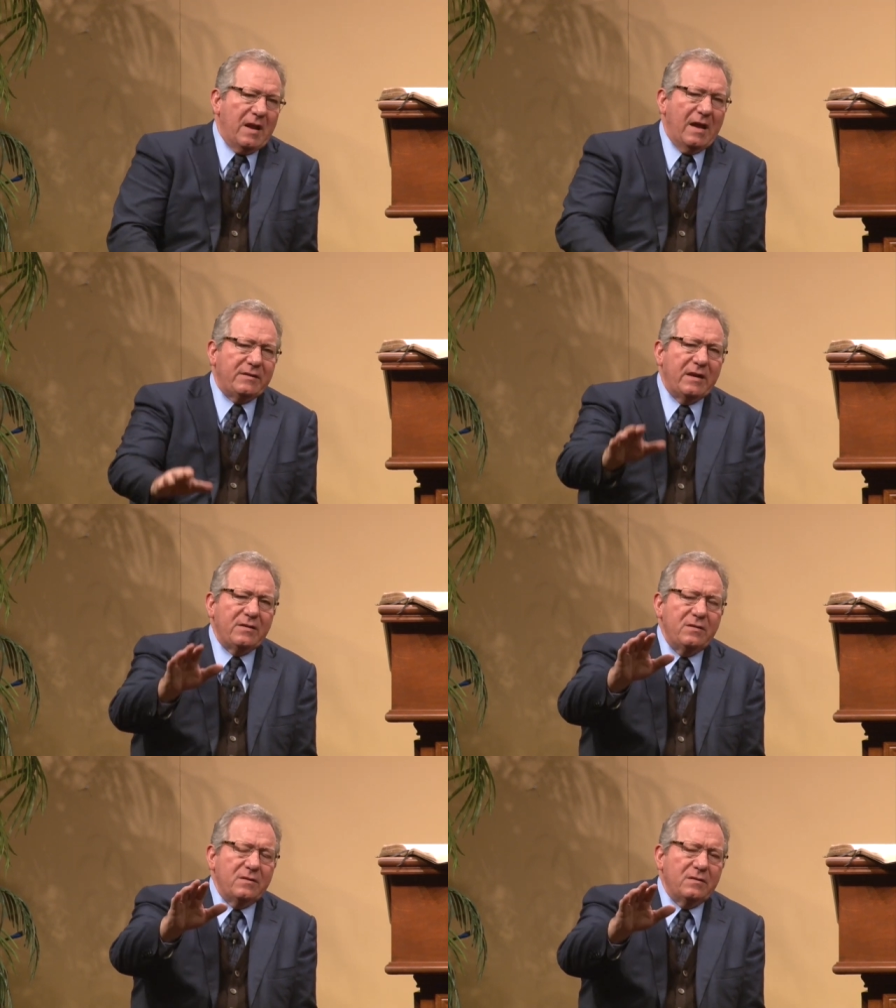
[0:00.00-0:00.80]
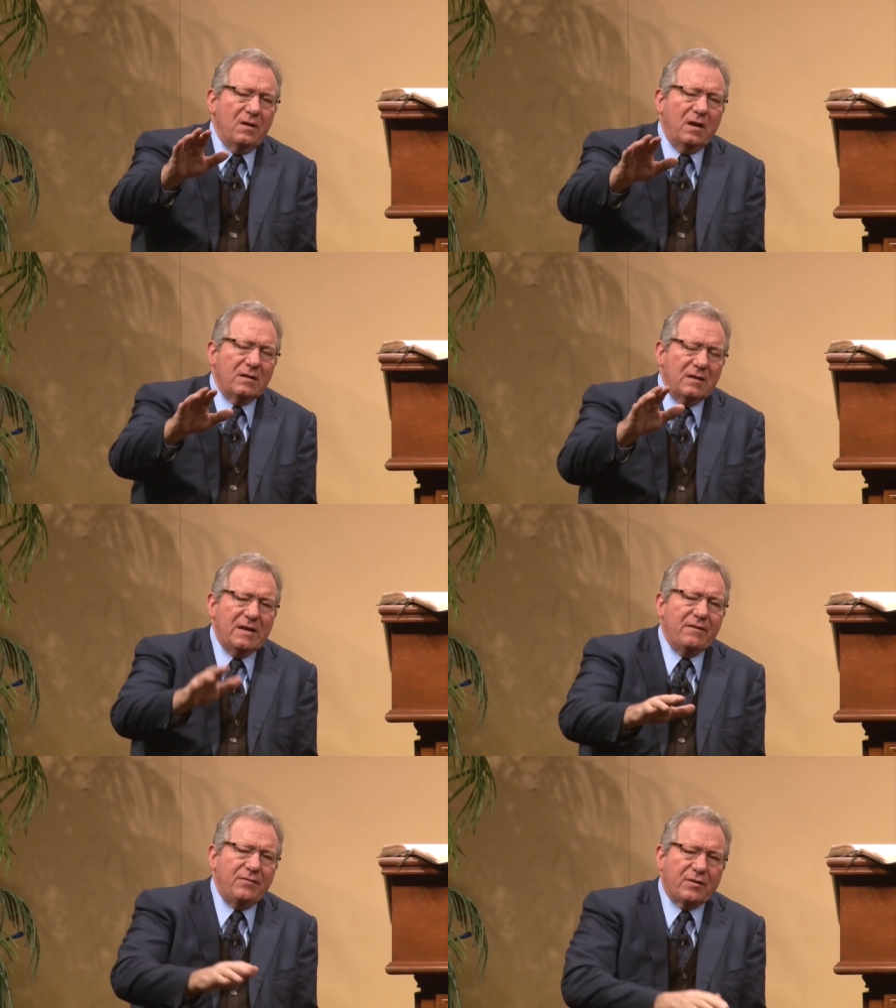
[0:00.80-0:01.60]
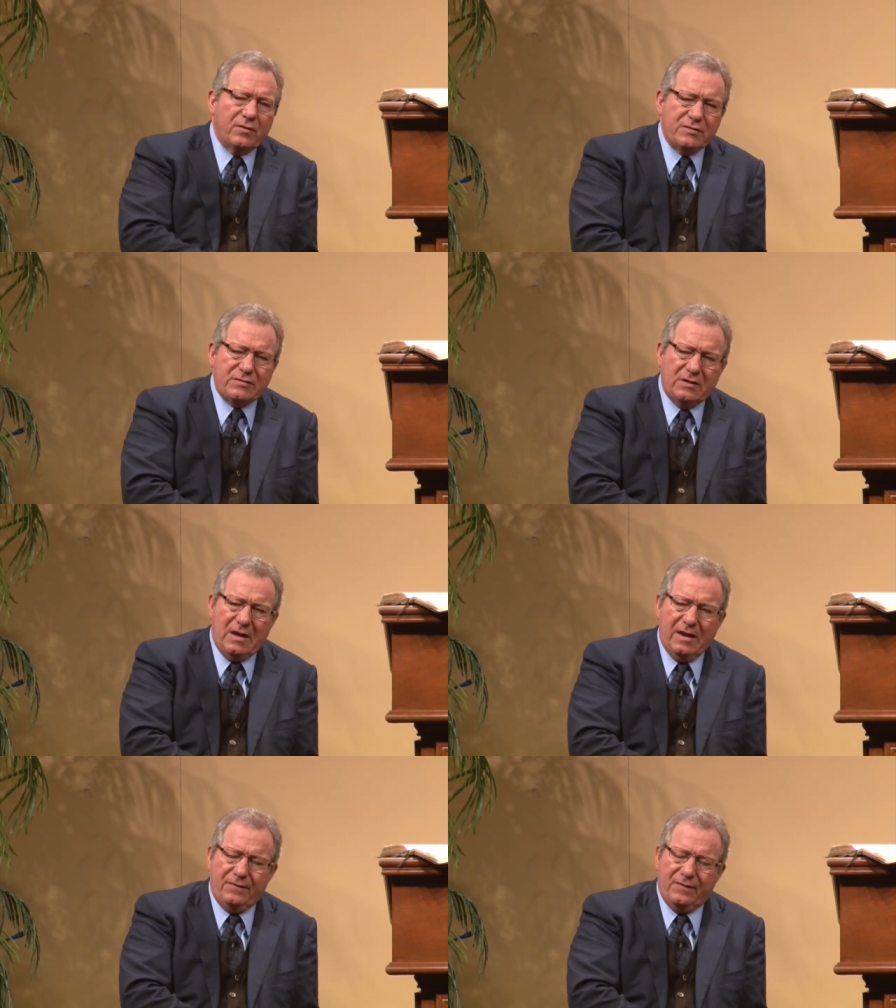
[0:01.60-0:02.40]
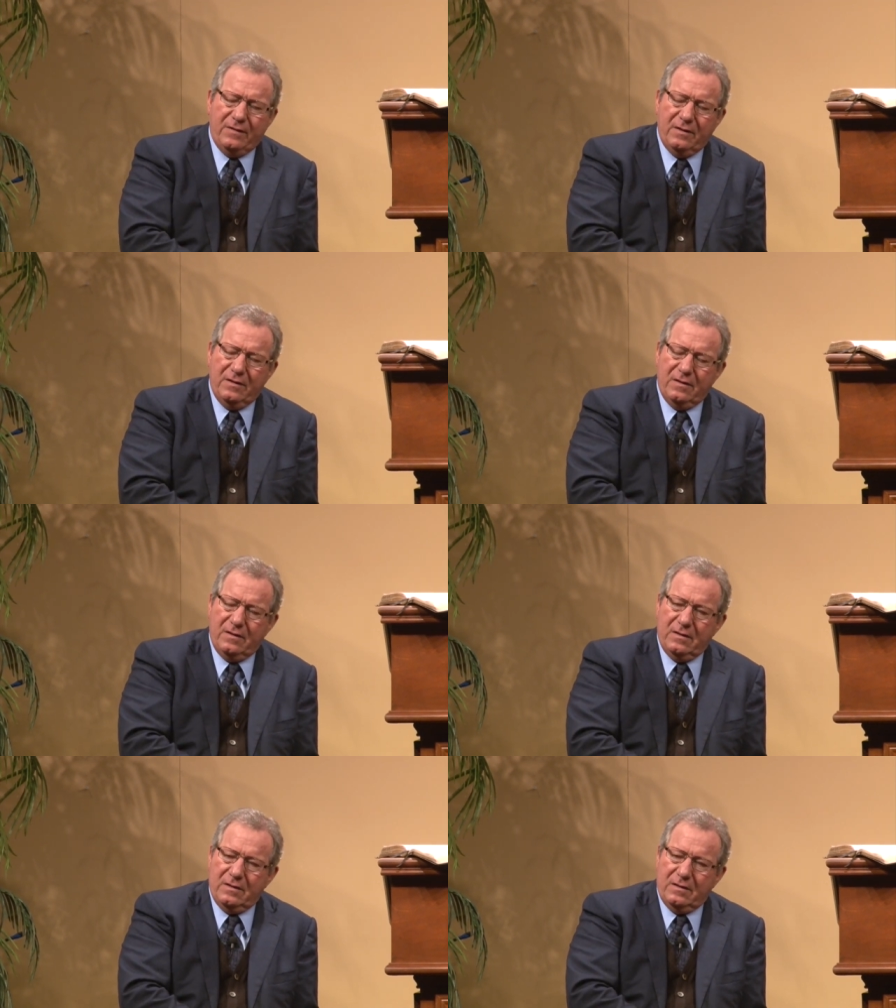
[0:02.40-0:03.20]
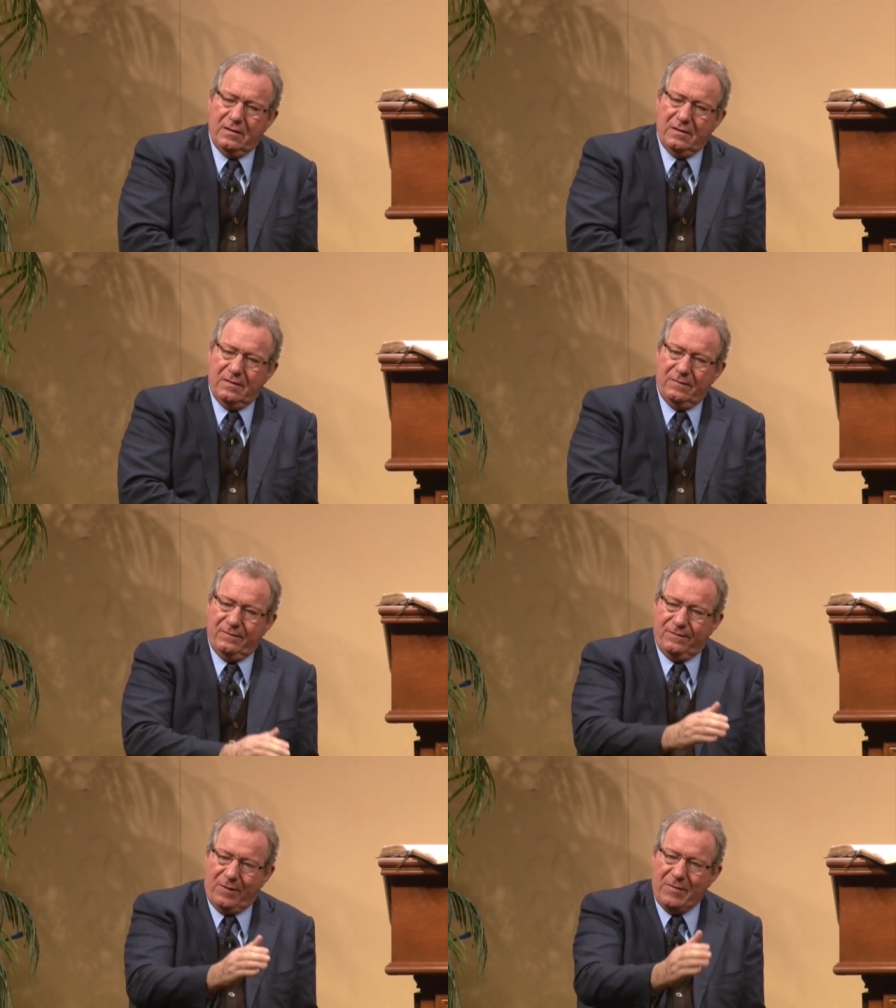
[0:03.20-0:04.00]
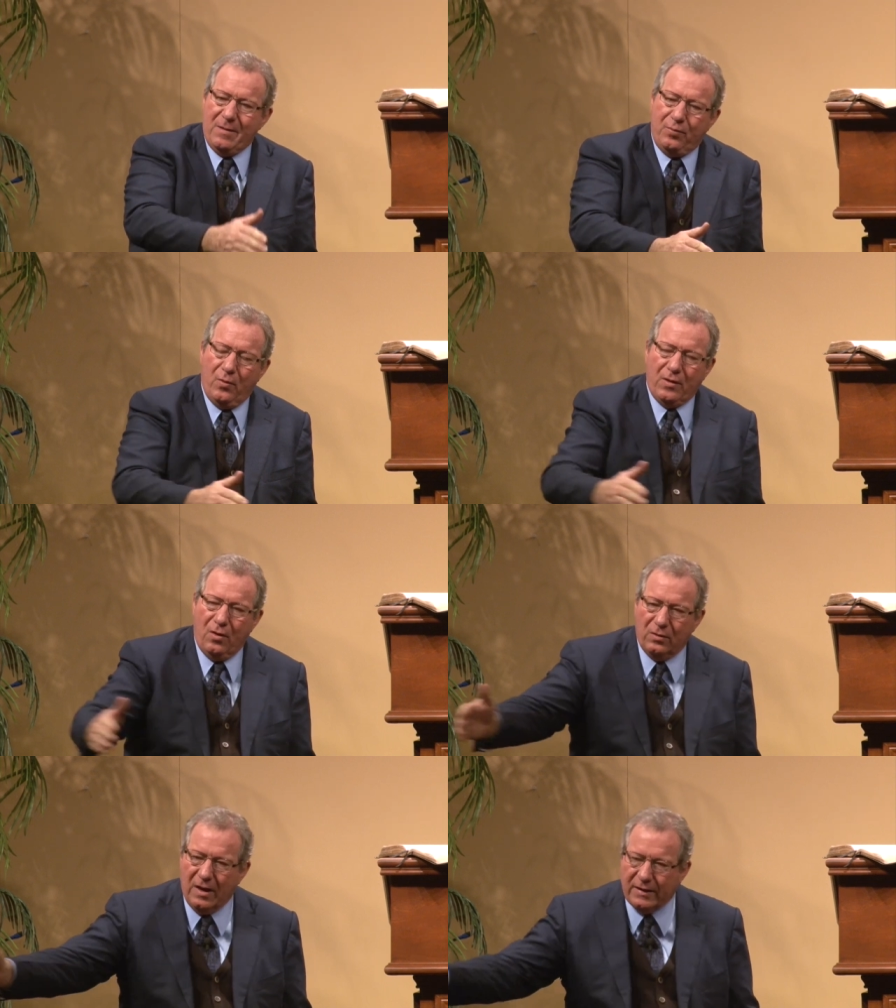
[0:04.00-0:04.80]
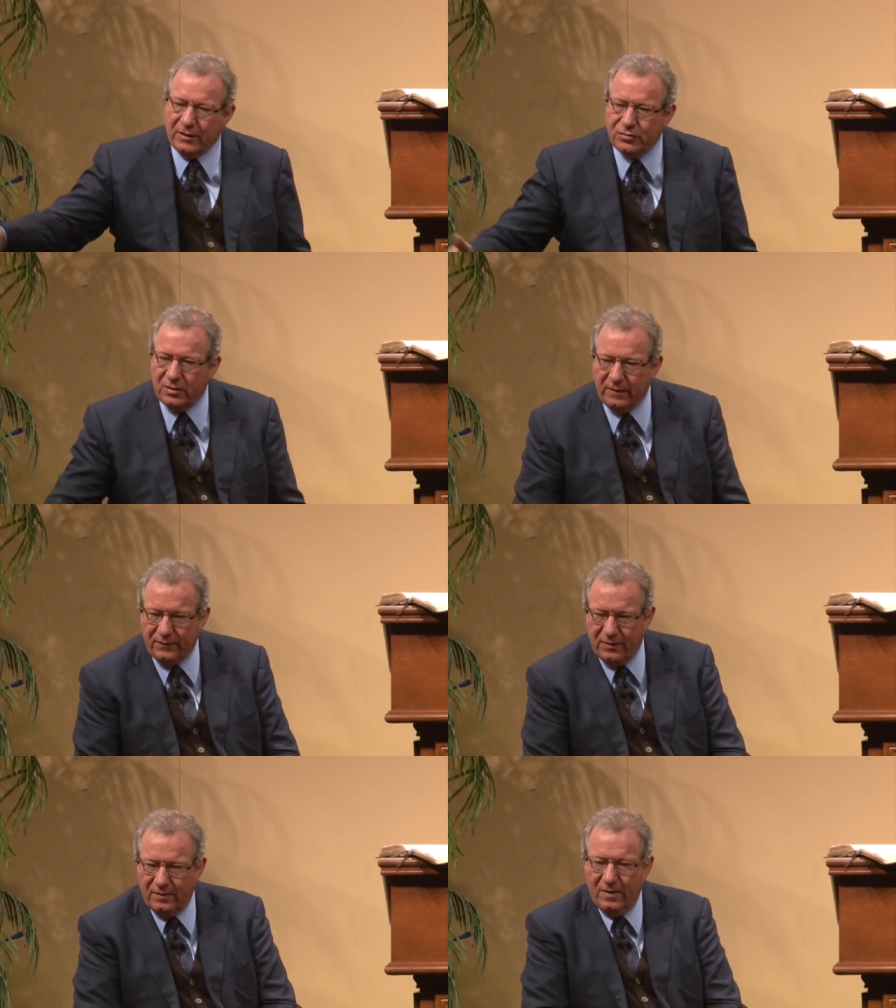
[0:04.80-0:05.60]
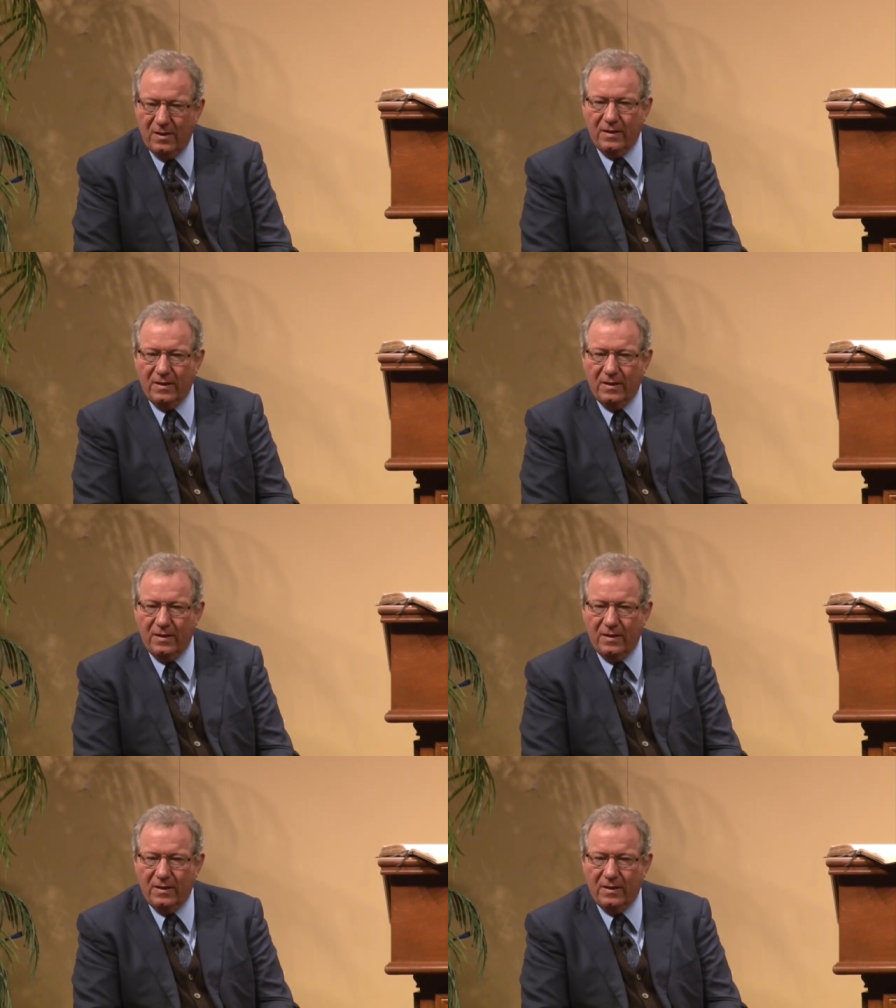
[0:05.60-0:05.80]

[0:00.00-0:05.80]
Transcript: But I did not live the Christian life from that point on like I should have lived it.